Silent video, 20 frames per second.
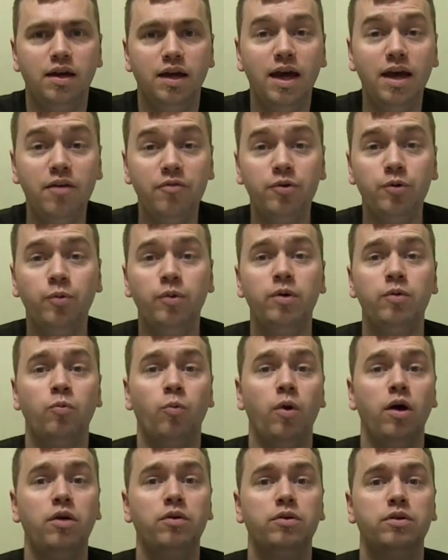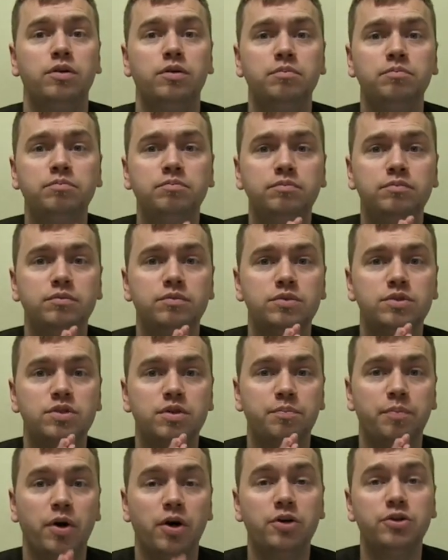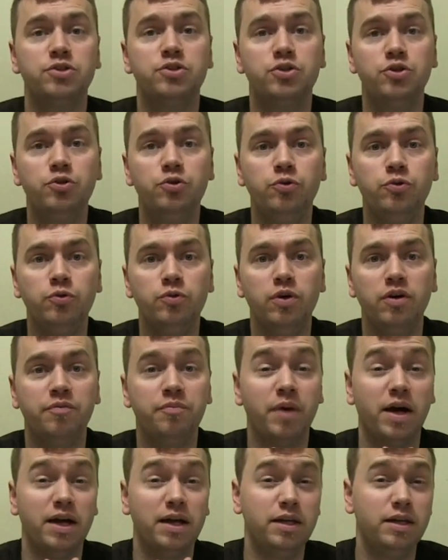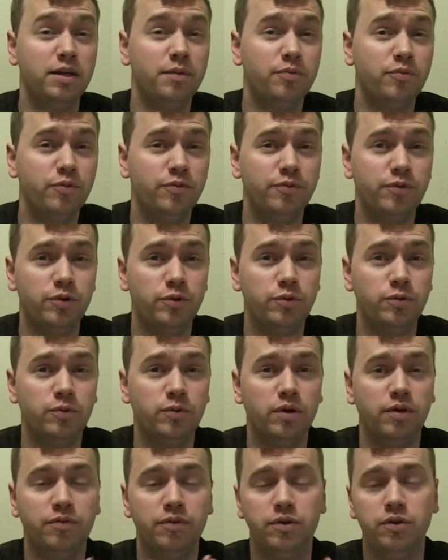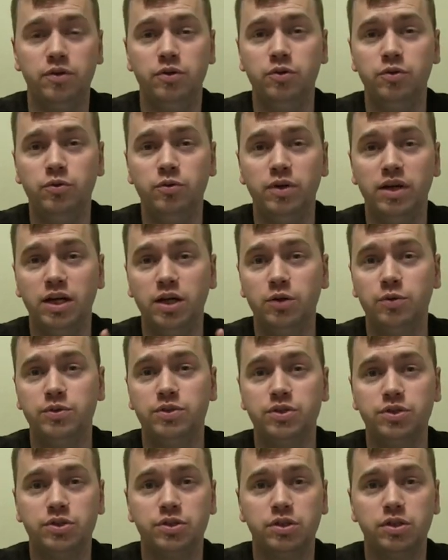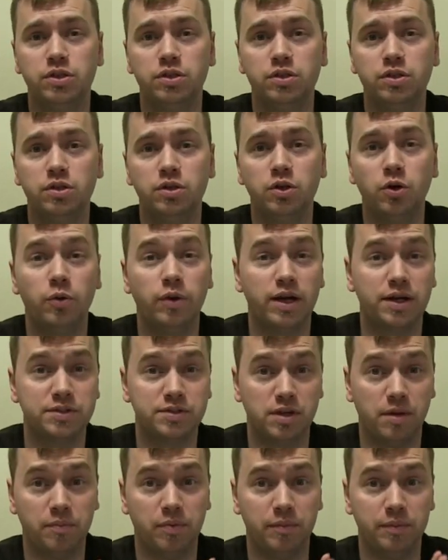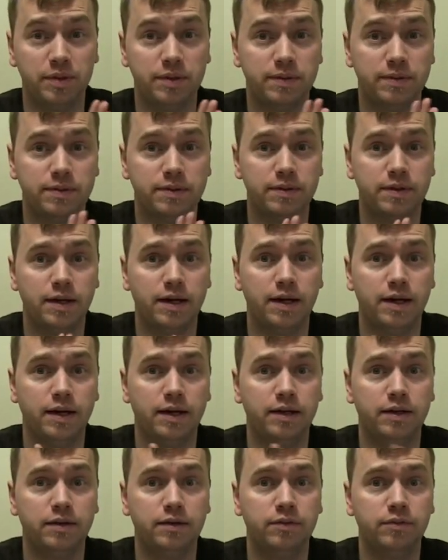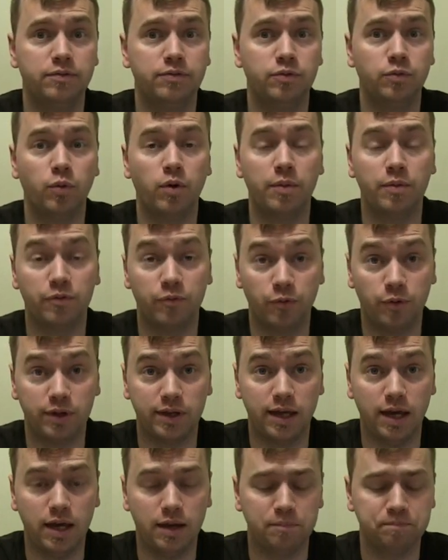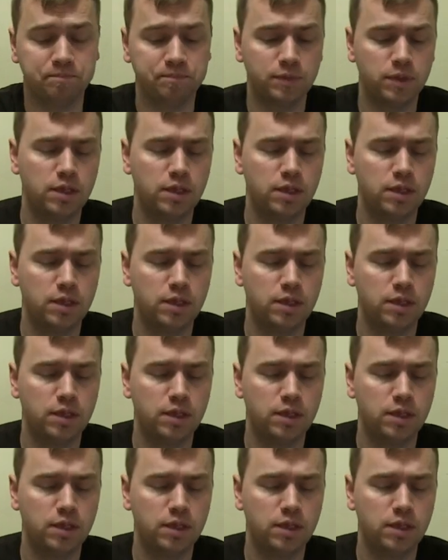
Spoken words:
Hey everyone, welcome to part 2 of my in-depth review of the new Inquisition Codex supplement for Warhammer 40k.